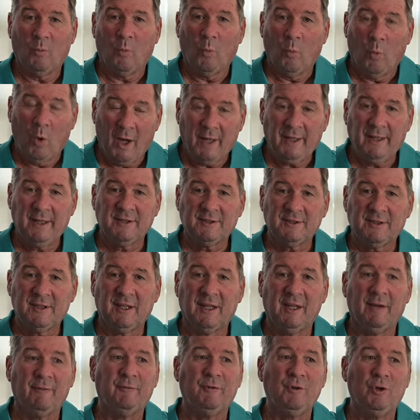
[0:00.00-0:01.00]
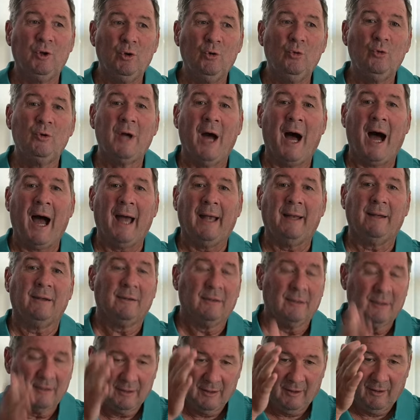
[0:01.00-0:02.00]
What is it if you got
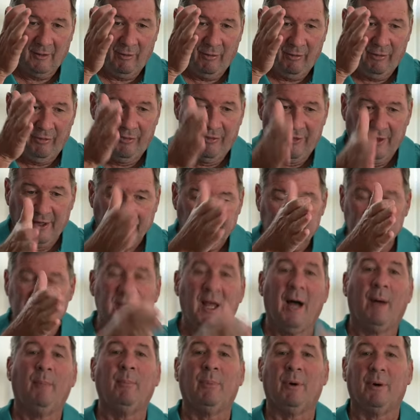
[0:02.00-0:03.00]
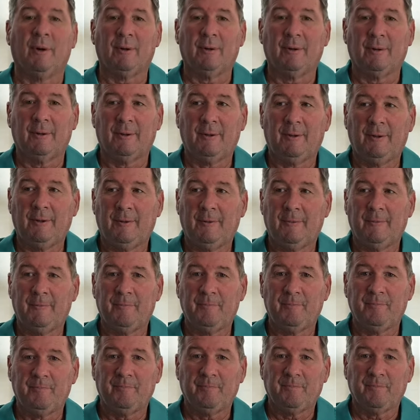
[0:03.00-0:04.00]
this number,
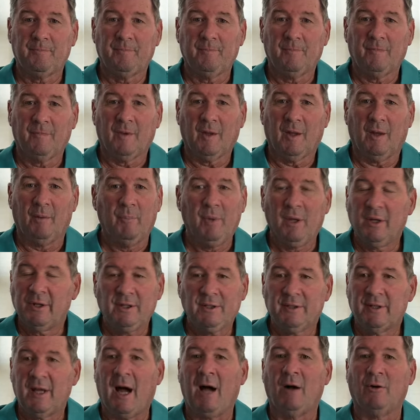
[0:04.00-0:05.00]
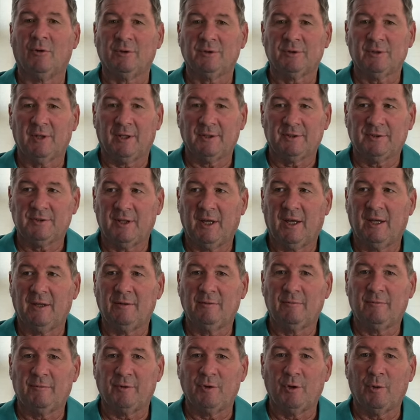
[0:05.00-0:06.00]
$1 million, let's say,
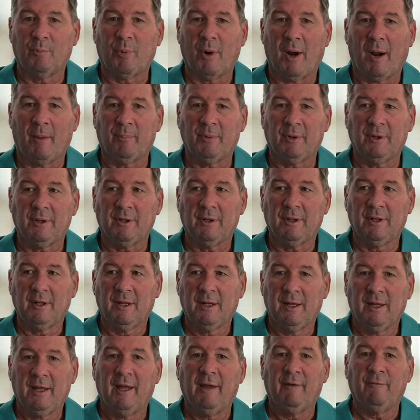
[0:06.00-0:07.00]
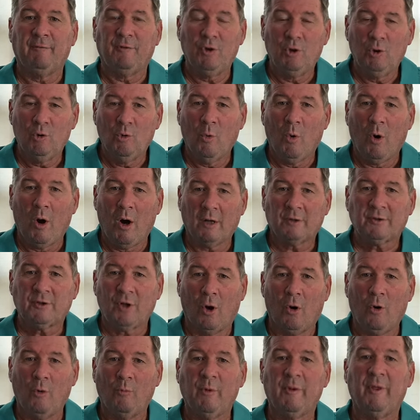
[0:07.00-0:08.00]
for your property? If you walked
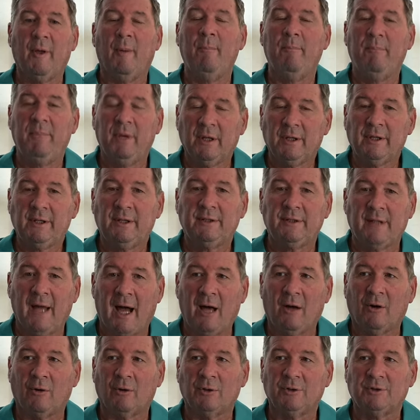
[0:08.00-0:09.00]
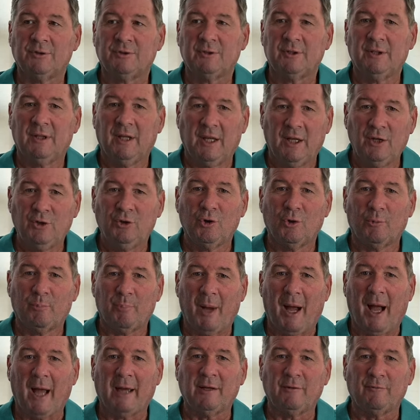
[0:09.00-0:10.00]
home with $1 million in your
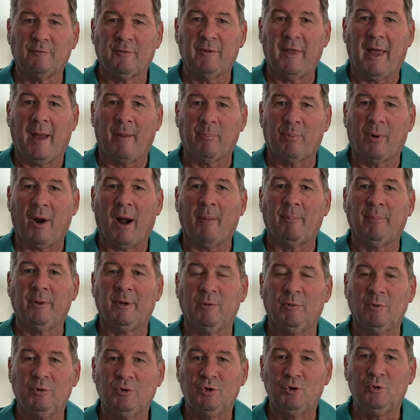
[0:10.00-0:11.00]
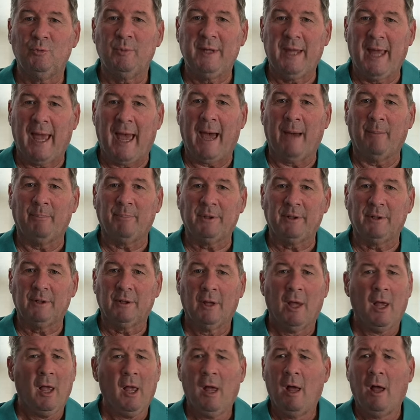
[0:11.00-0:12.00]
pocket for that property, would you be happy?
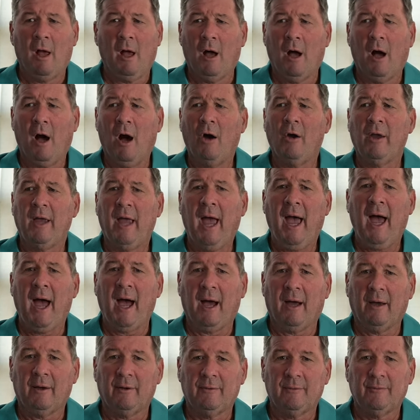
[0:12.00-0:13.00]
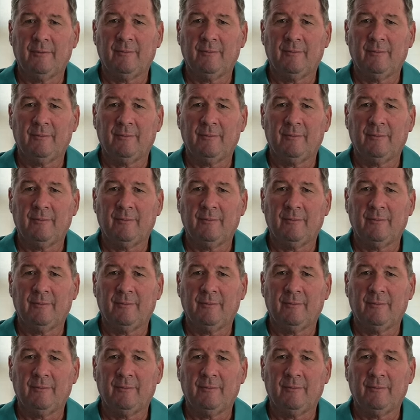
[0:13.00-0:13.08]
Oh, yeah.